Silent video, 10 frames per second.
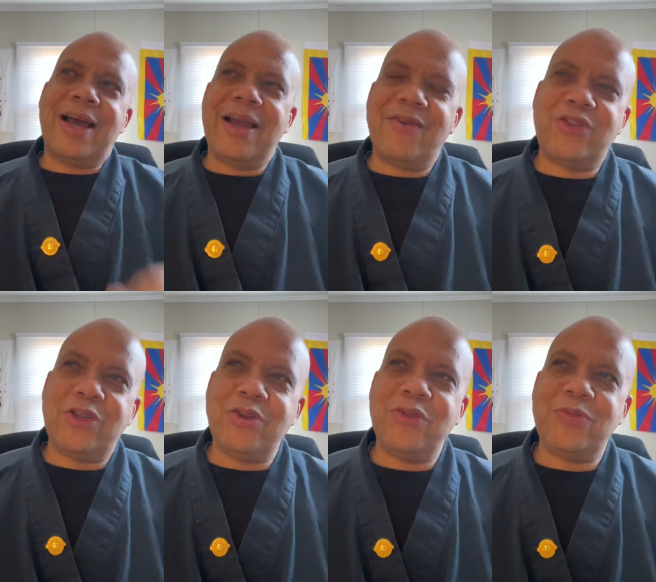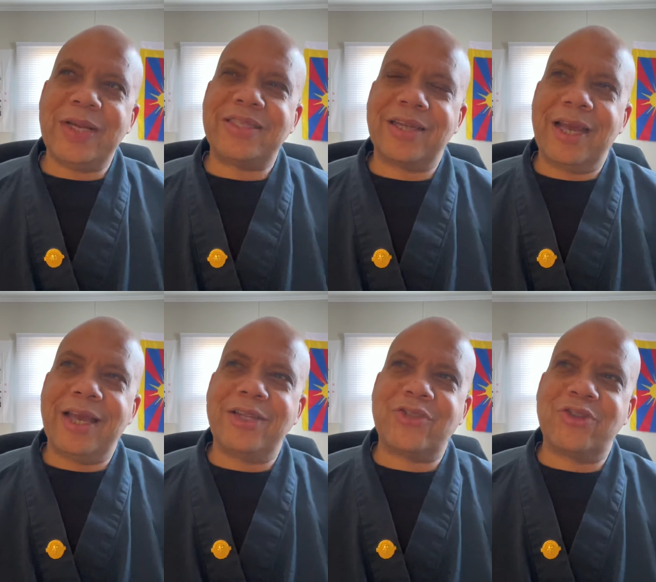have two basic
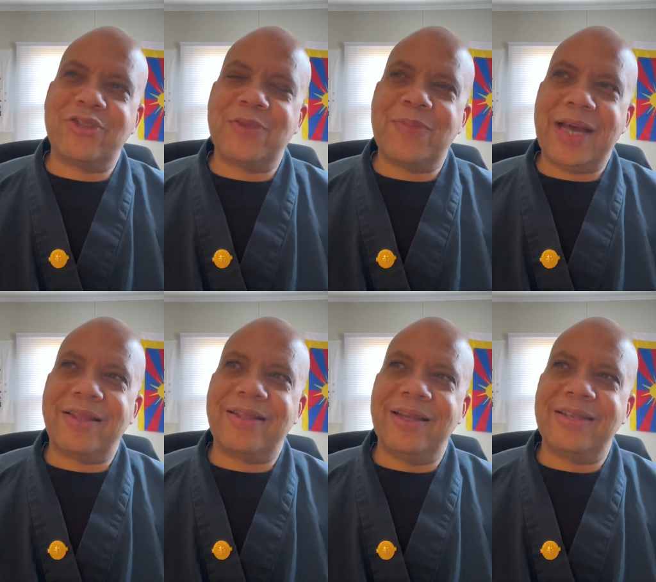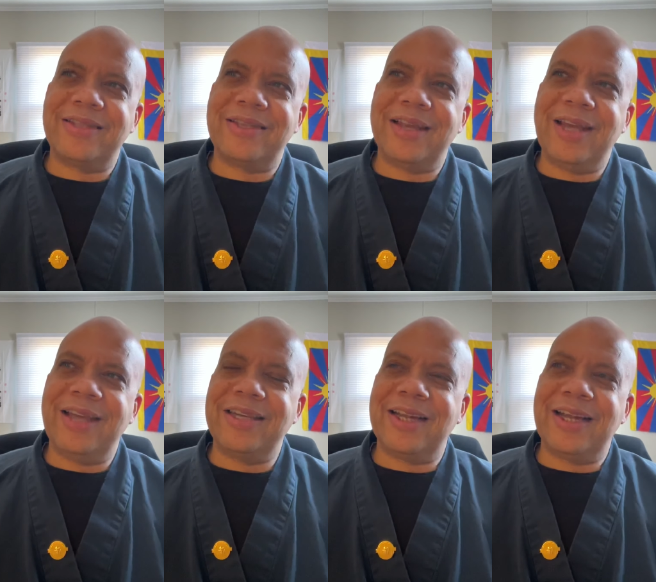answers about this,
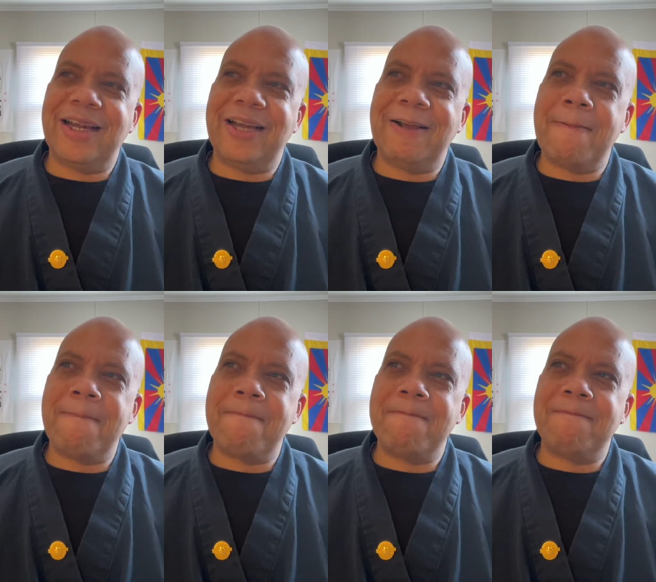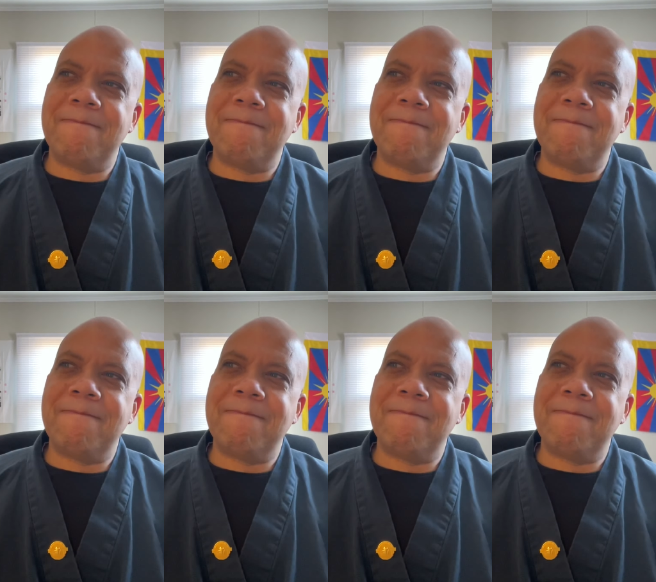and um,